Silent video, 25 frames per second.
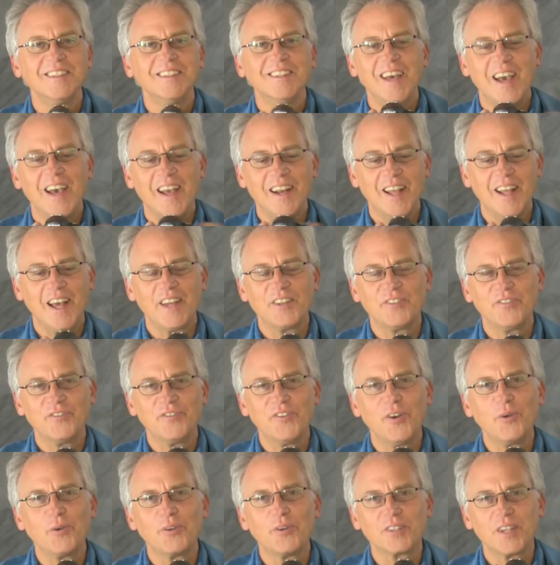and it has
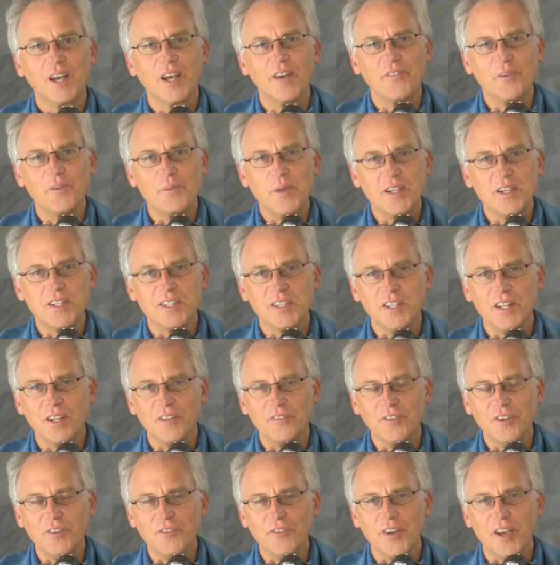focus confirmation in
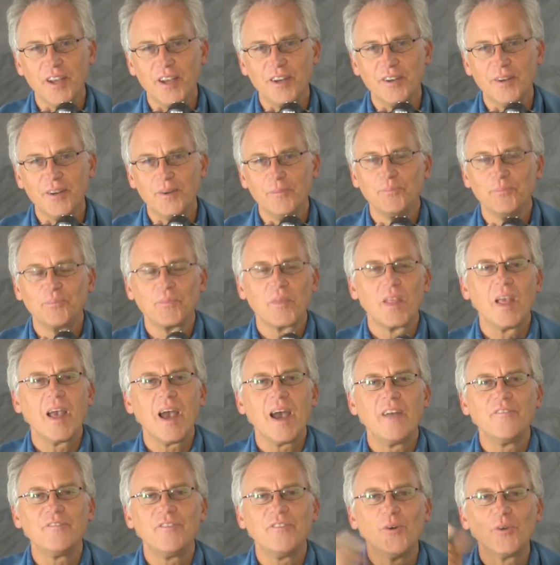the viewfinder,
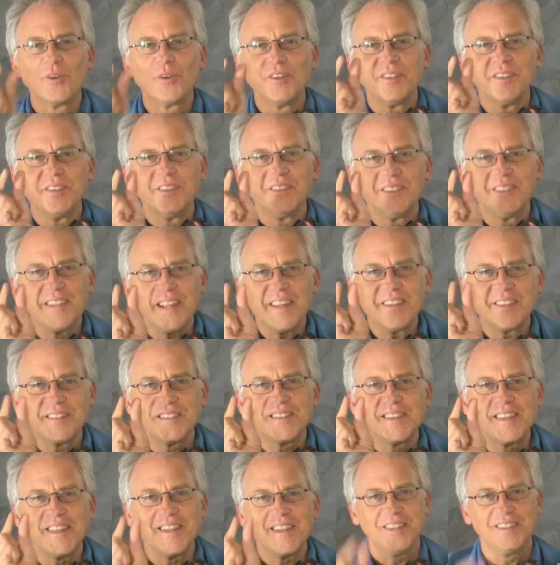and focus is
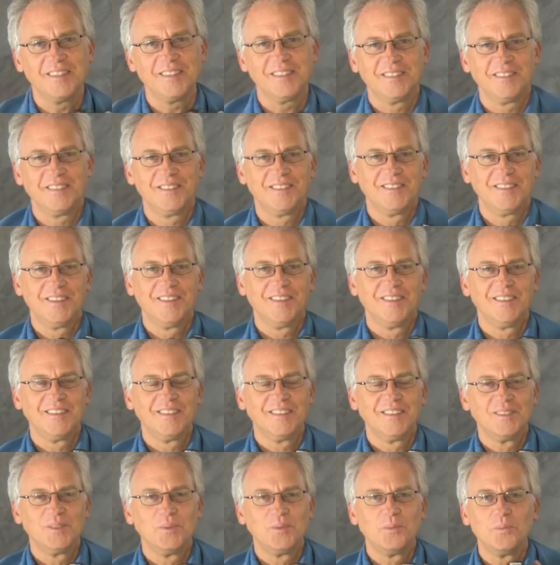this thin.
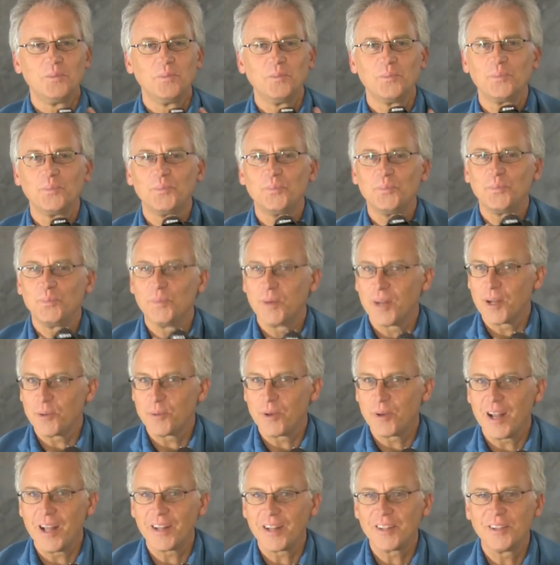But I
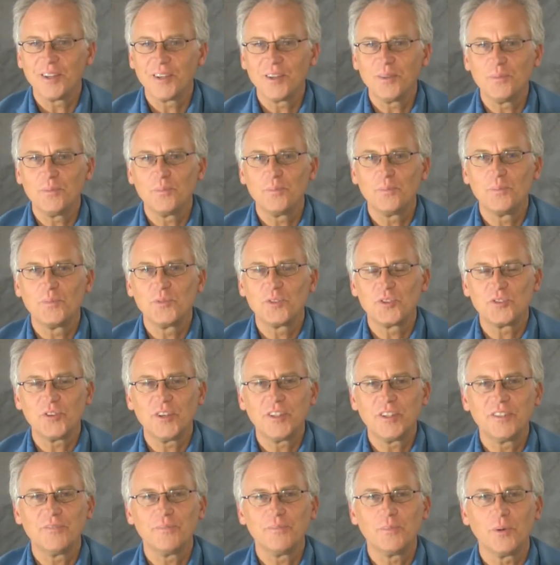went out to the
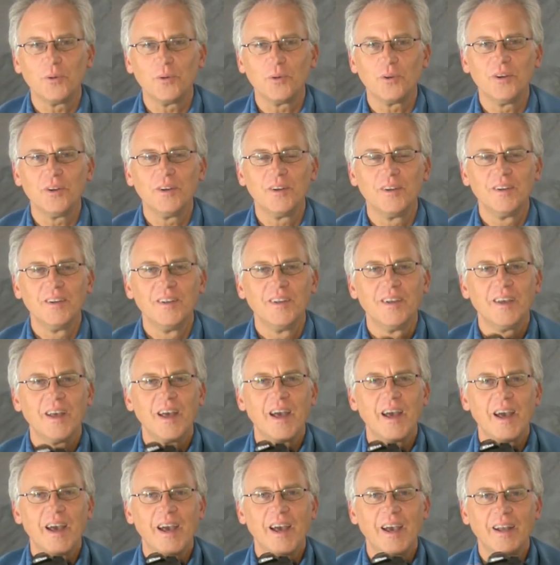streets of Boulder,
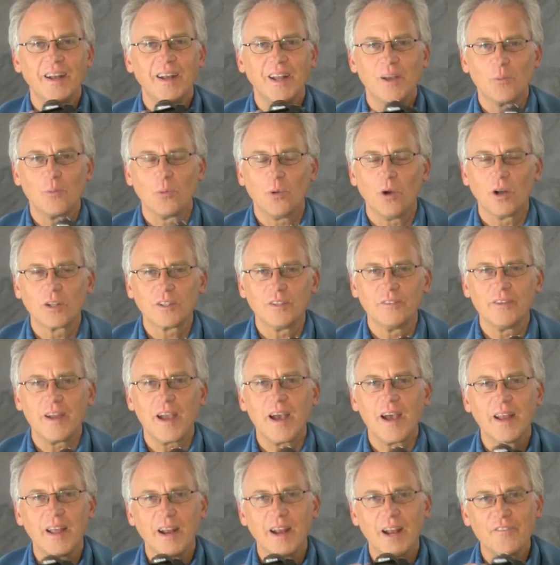and I walked
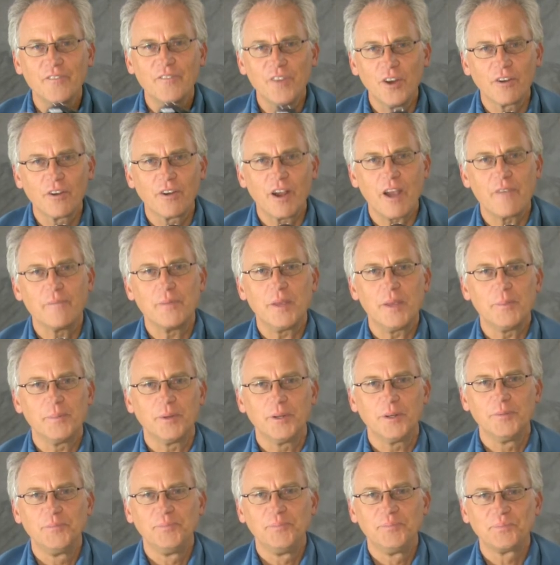around and I photographed people.